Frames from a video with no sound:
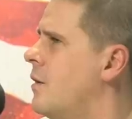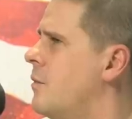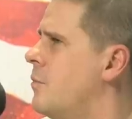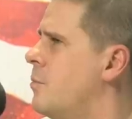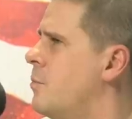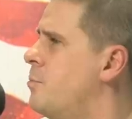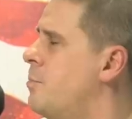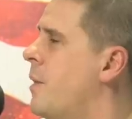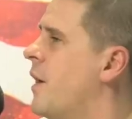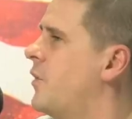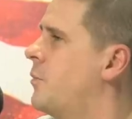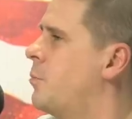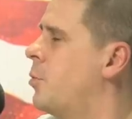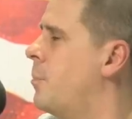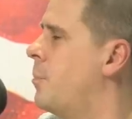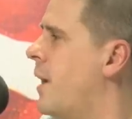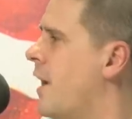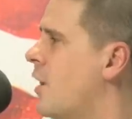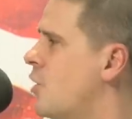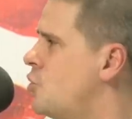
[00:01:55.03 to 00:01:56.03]
best
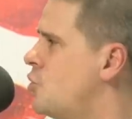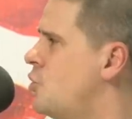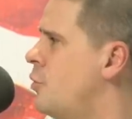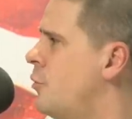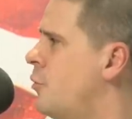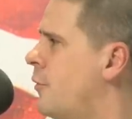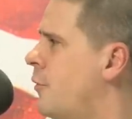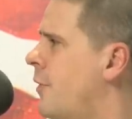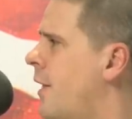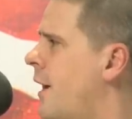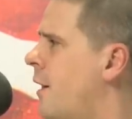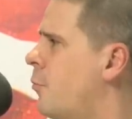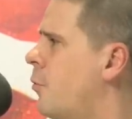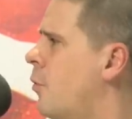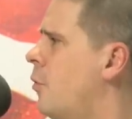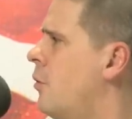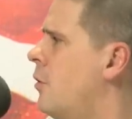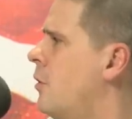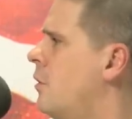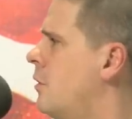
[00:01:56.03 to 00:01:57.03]
prepares you for that
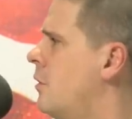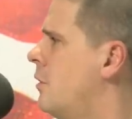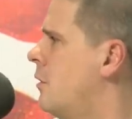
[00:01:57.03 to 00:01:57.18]
role?